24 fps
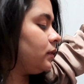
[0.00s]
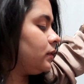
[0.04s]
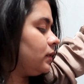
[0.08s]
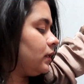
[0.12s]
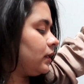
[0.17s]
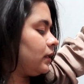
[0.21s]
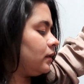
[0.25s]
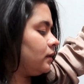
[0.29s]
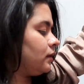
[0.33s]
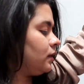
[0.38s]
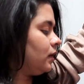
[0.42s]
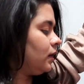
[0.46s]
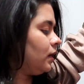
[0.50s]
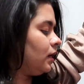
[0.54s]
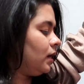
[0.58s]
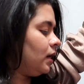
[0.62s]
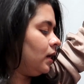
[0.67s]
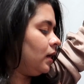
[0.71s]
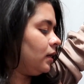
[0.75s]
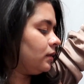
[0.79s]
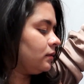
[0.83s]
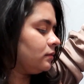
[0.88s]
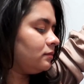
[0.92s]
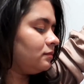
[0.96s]
Like
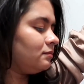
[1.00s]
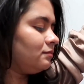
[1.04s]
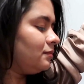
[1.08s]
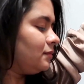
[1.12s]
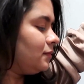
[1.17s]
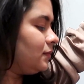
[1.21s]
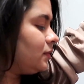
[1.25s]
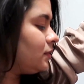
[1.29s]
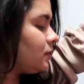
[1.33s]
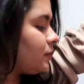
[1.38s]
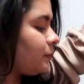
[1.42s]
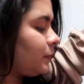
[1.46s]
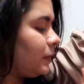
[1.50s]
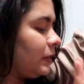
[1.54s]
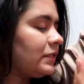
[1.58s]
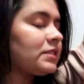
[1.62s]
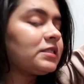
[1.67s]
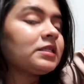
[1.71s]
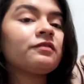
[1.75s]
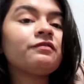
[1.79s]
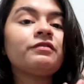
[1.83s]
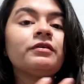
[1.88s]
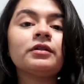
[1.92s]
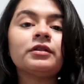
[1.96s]
the piece,
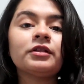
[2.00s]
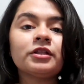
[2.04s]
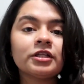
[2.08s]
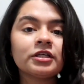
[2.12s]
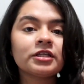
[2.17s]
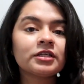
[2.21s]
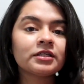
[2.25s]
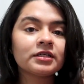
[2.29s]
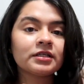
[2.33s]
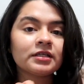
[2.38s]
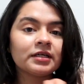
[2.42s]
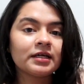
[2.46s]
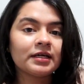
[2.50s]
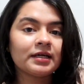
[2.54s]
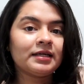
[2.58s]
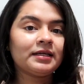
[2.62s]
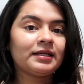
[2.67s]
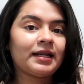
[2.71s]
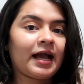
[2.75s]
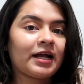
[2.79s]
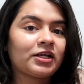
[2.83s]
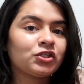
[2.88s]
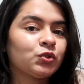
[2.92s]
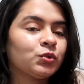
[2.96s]
if you look in
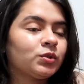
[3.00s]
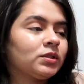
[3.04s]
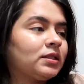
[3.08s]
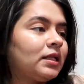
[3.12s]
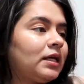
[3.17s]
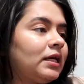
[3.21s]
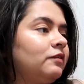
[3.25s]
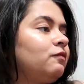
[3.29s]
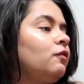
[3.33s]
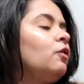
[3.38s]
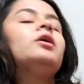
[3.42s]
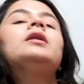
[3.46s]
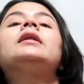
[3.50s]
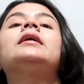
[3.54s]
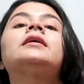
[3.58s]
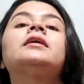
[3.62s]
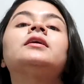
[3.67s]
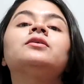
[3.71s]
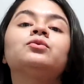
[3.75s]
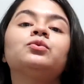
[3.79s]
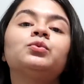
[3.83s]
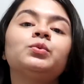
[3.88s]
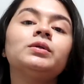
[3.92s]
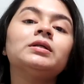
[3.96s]
actual life or like
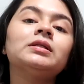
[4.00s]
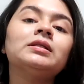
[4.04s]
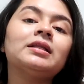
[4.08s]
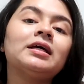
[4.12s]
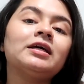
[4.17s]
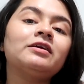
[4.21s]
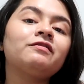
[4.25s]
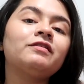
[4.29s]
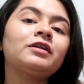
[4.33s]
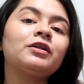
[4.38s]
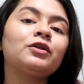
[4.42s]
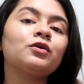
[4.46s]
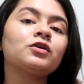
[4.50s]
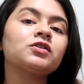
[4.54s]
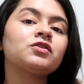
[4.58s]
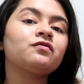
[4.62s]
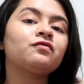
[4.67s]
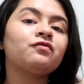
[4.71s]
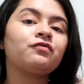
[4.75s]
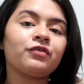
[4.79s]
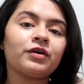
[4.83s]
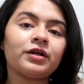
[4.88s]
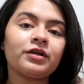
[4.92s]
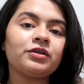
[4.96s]
in real life, it looks
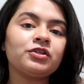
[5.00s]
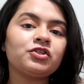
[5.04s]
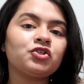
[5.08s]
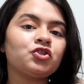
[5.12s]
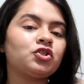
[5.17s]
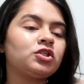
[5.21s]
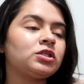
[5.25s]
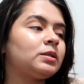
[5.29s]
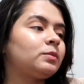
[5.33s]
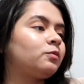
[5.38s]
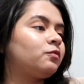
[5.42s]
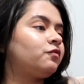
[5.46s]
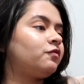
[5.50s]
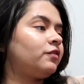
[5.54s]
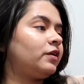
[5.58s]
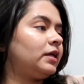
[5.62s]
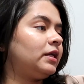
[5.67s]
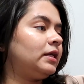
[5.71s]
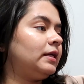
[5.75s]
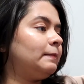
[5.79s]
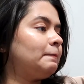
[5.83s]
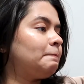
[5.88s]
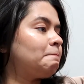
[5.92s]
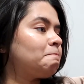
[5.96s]
very cheap,
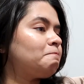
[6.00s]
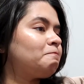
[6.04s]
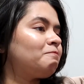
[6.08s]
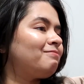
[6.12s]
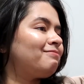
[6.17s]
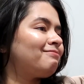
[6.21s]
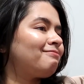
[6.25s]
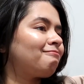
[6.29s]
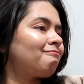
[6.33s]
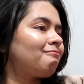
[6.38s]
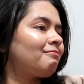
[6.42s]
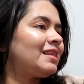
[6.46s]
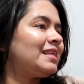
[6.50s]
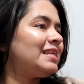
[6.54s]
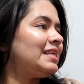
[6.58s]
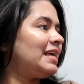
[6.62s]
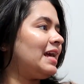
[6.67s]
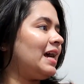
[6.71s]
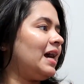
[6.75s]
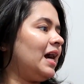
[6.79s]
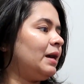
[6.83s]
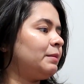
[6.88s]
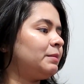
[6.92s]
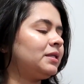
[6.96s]
very,
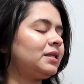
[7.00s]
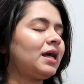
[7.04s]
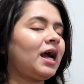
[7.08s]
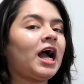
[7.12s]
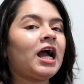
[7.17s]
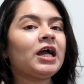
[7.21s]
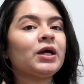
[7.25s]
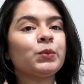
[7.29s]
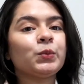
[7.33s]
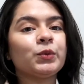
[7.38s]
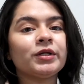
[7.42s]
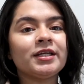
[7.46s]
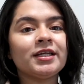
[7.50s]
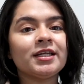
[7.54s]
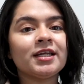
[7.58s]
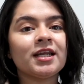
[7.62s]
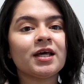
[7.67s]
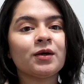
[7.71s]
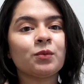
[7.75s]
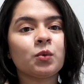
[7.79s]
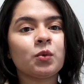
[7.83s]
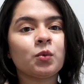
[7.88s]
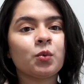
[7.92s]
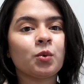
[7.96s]
yeah, I mean, I would
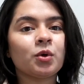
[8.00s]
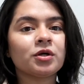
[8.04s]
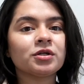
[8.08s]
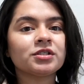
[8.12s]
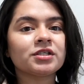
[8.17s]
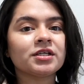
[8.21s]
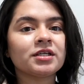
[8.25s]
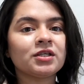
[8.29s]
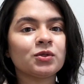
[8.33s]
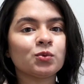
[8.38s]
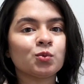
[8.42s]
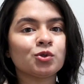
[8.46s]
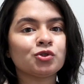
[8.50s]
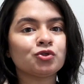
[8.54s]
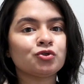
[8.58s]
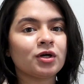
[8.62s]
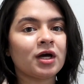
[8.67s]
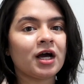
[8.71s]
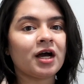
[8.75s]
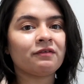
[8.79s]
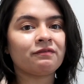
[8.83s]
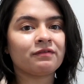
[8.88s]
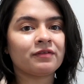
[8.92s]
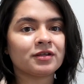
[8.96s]
never want anyone to
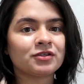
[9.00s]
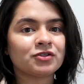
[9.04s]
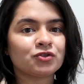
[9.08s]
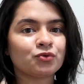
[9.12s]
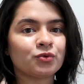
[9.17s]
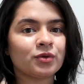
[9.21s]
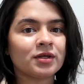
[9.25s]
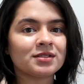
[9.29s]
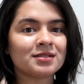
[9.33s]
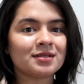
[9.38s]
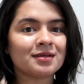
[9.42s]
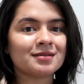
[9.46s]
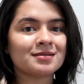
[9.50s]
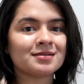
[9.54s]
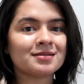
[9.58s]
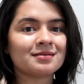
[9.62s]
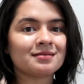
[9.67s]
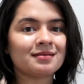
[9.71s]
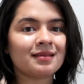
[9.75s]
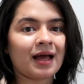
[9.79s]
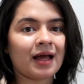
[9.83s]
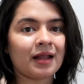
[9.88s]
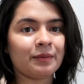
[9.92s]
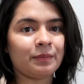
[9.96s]
have this dress. It's
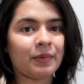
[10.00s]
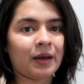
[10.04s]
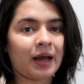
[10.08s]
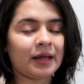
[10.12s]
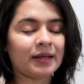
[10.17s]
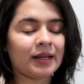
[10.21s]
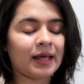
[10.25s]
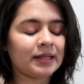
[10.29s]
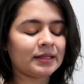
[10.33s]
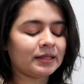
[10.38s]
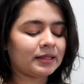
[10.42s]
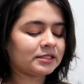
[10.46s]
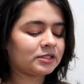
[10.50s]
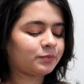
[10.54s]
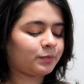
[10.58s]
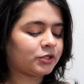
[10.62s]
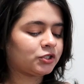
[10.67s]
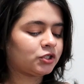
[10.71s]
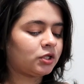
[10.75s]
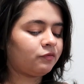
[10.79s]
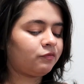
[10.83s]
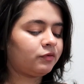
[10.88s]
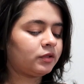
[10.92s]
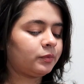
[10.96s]
that bad. And
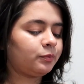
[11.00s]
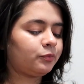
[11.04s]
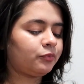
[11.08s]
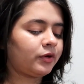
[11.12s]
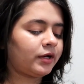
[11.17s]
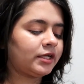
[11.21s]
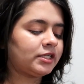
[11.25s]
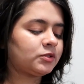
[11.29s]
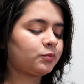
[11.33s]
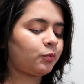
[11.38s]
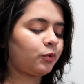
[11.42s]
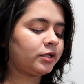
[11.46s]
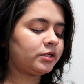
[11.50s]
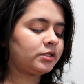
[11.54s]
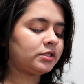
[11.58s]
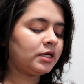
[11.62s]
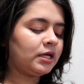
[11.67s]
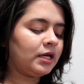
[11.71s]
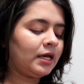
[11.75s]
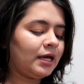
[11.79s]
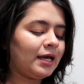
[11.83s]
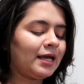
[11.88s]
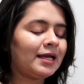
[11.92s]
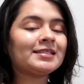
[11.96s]
especially for the price point,
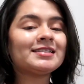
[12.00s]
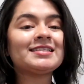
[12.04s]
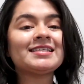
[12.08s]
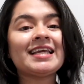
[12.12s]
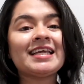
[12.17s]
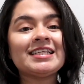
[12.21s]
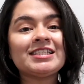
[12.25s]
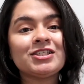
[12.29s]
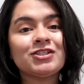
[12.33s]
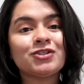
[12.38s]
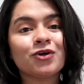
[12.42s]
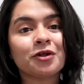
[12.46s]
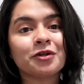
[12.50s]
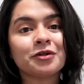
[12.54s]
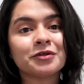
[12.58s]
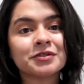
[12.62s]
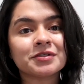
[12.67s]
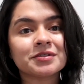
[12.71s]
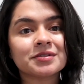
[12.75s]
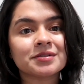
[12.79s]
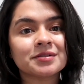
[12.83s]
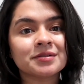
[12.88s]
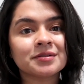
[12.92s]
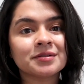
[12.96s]
it's
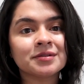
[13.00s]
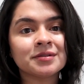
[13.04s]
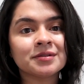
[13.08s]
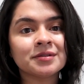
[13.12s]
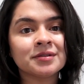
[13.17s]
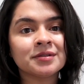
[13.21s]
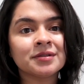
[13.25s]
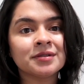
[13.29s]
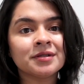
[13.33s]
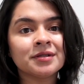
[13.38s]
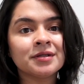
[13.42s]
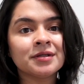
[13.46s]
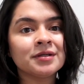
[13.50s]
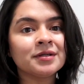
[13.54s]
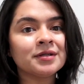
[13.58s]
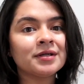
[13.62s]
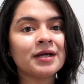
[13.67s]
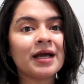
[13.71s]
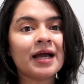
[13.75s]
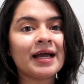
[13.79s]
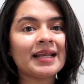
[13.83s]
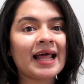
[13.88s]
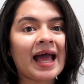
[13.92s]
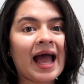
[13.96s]
$80.
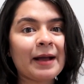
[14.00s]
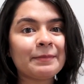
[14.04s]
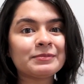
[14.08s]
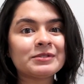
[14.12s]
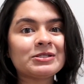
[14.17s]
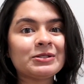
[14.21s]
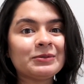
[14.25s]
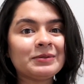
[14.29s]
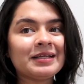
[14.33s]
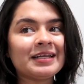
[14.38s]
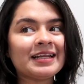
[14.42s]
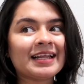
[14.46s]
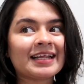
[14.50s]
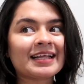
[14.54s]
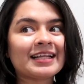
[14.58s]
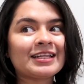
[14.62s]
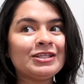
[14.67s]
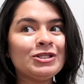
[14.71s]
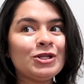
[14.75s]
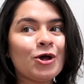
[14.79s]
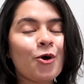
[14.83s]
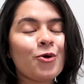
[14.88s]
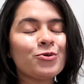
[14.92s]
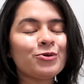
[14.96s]
And absolutely, like,
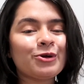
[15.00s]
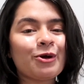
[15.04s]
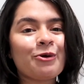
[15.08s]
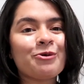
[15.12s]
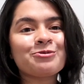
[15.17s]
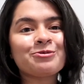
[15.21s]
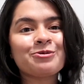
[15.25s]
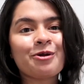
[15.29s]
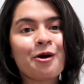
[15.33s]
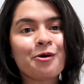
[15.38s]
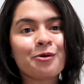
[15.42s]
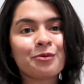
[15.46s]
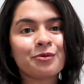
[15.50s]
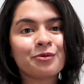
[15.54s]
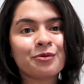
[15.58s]
no, no, no.